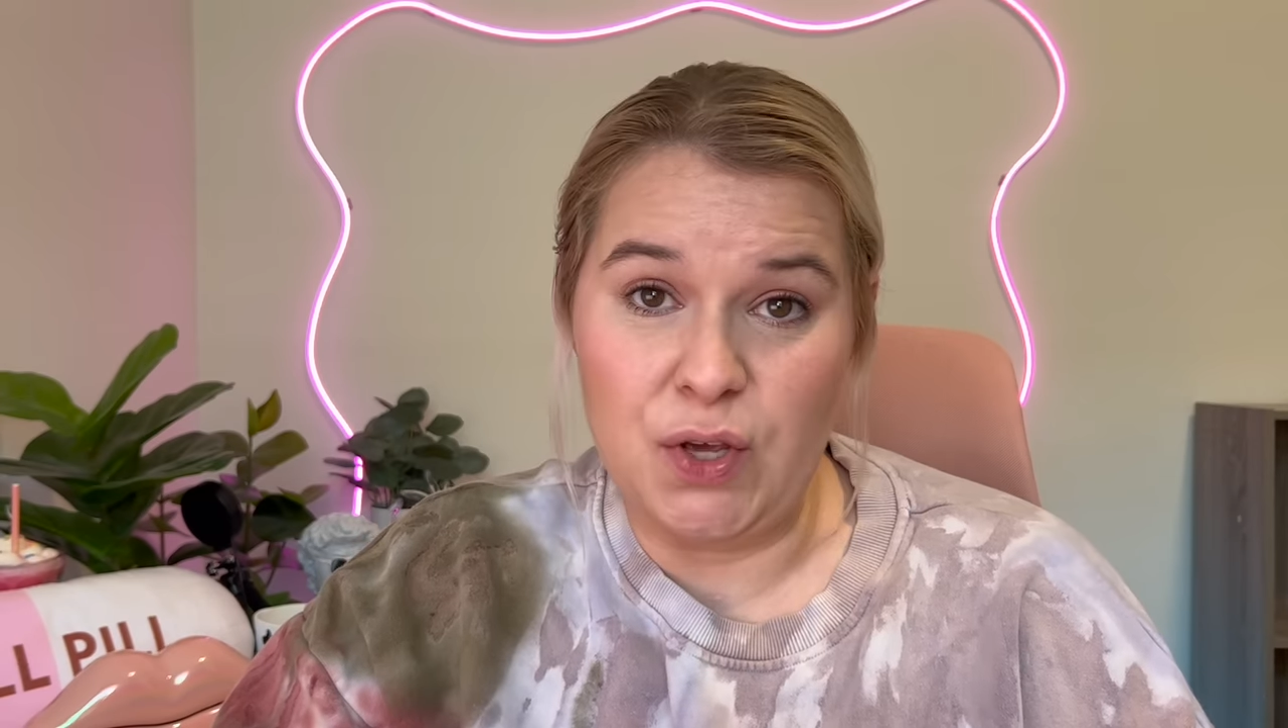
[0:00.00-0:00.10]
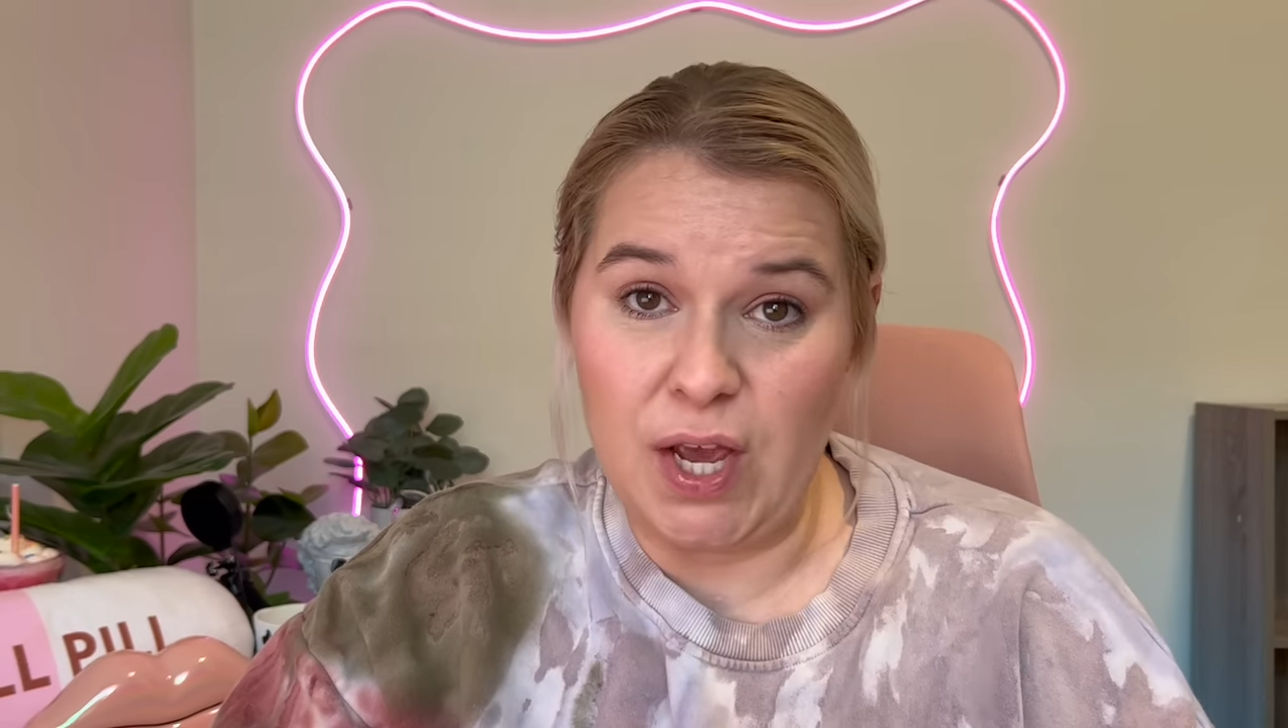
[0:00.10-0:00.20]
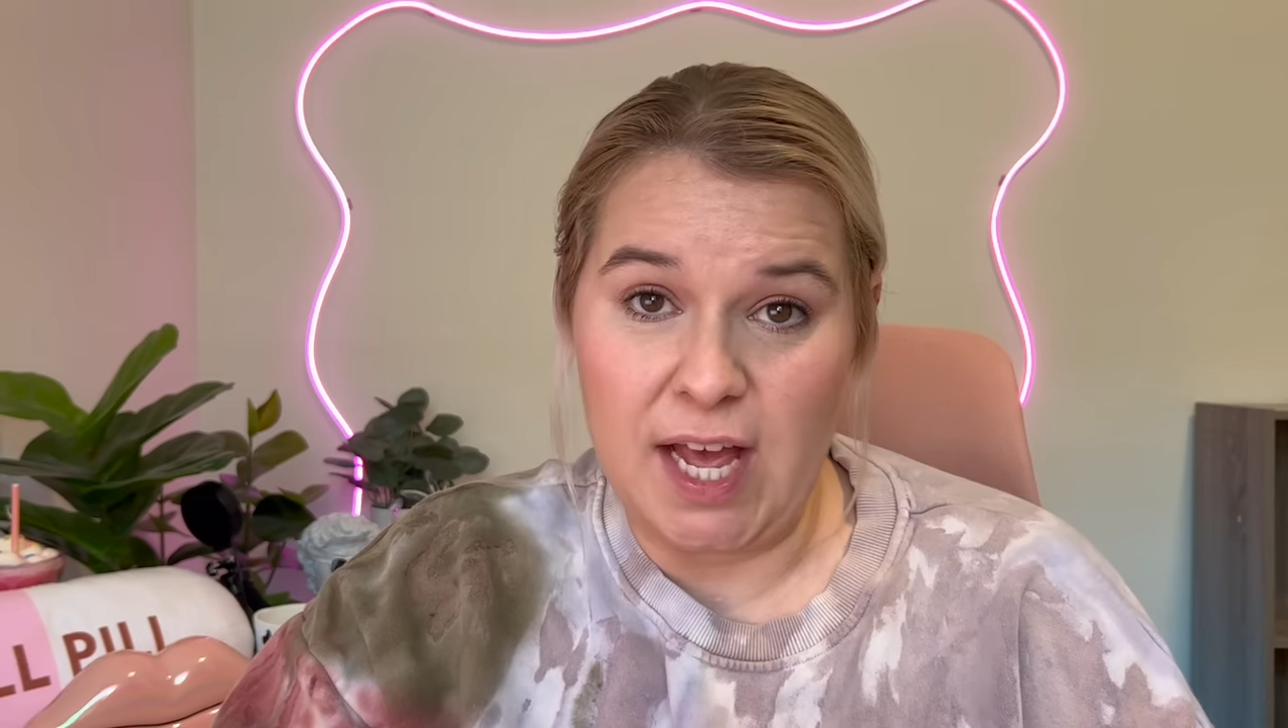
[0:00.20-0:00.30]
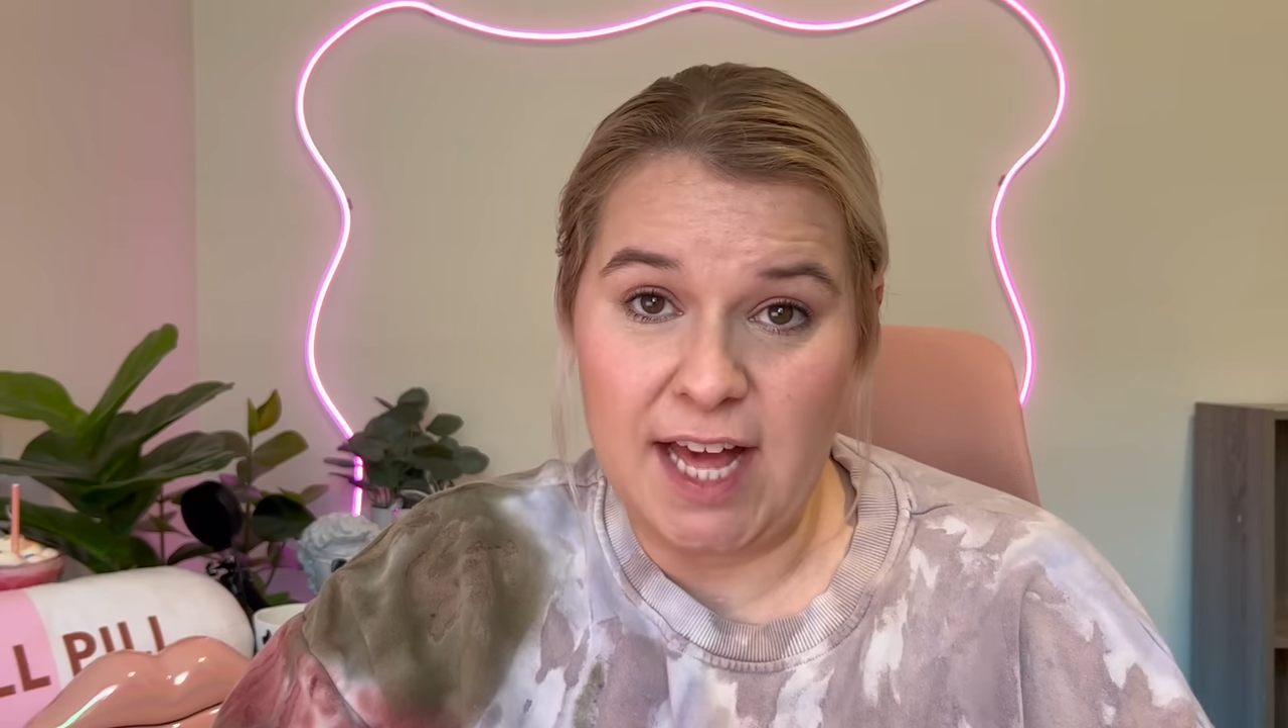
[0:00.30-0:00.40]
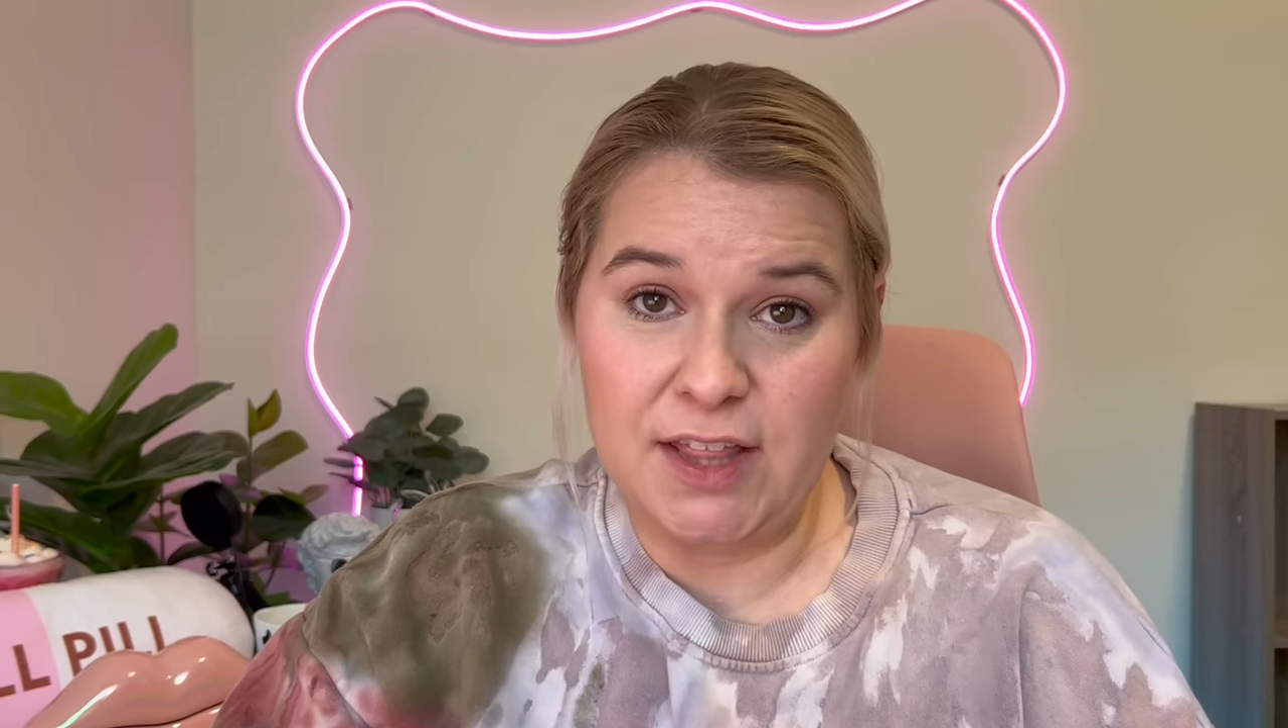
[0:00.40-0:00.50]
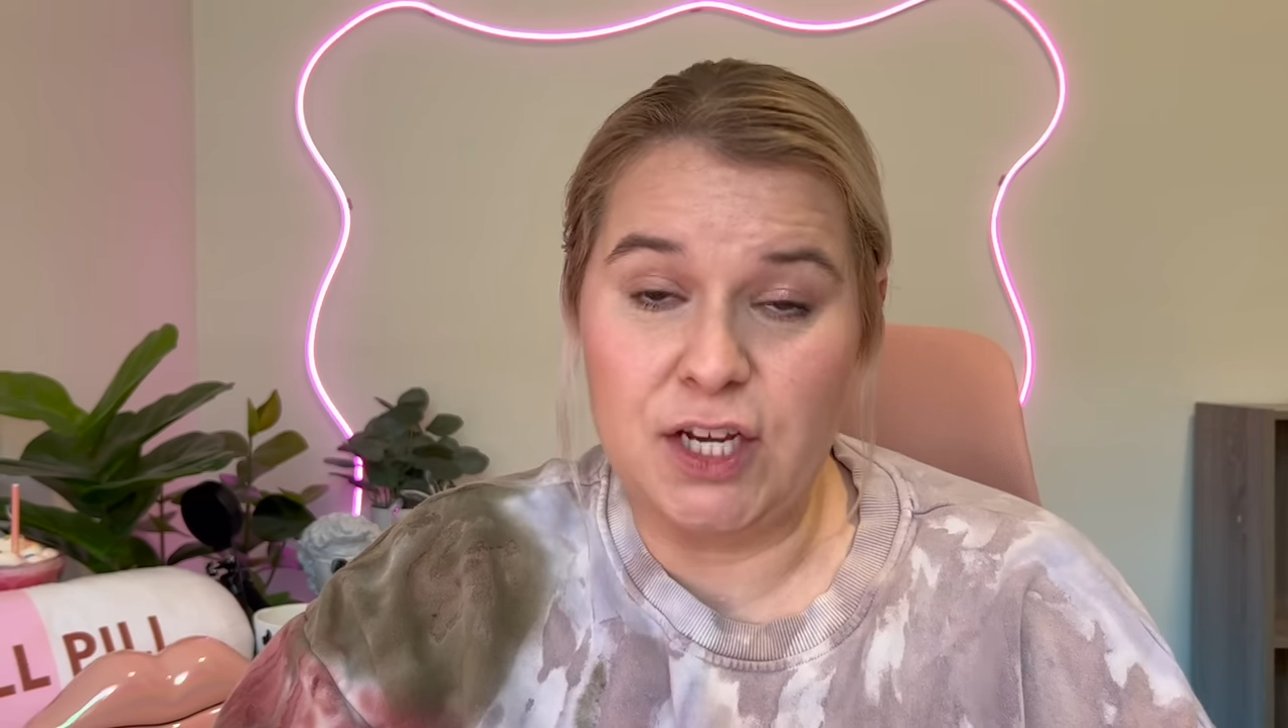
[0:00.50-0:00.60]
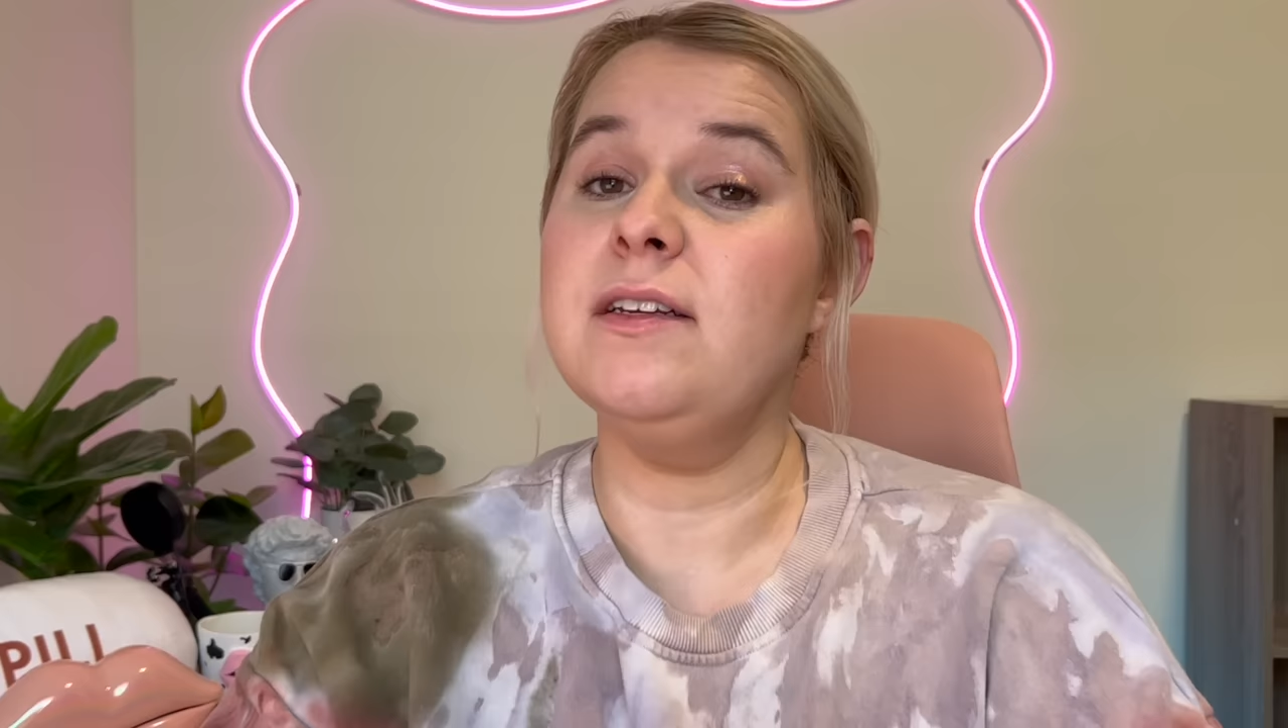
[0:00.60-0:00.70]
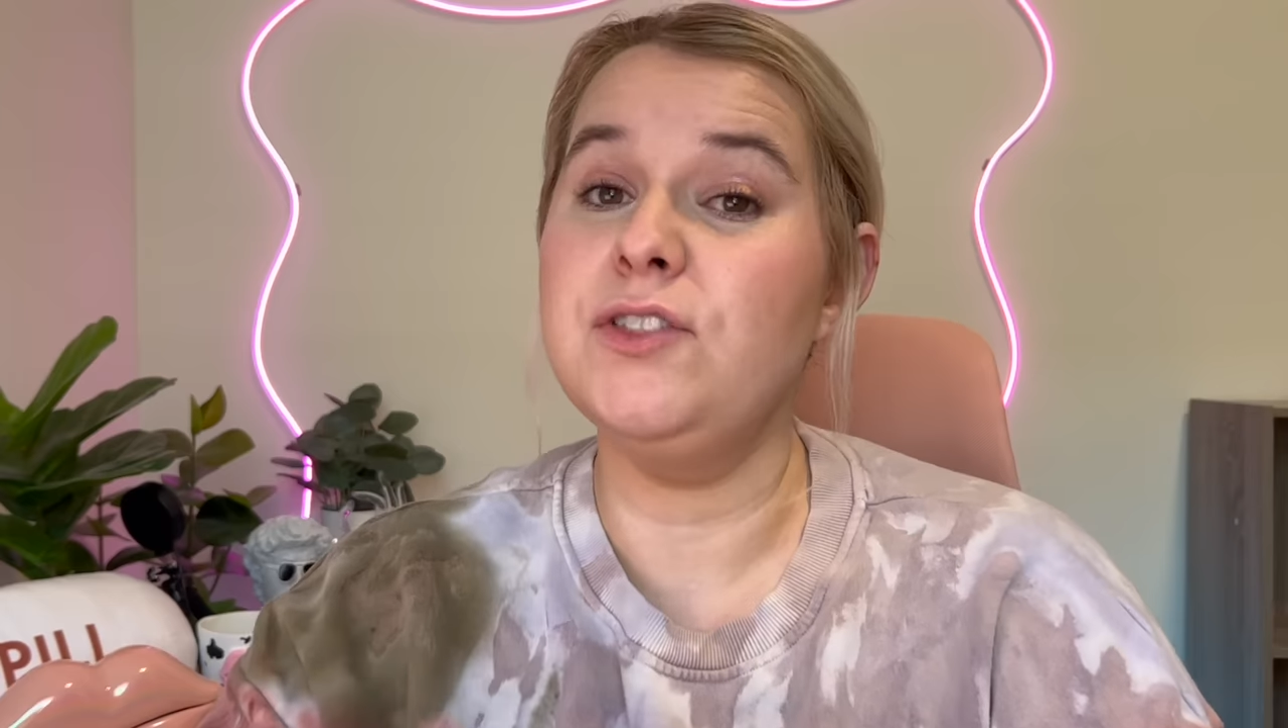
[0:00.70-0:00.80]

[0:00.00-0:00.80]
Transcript: great either.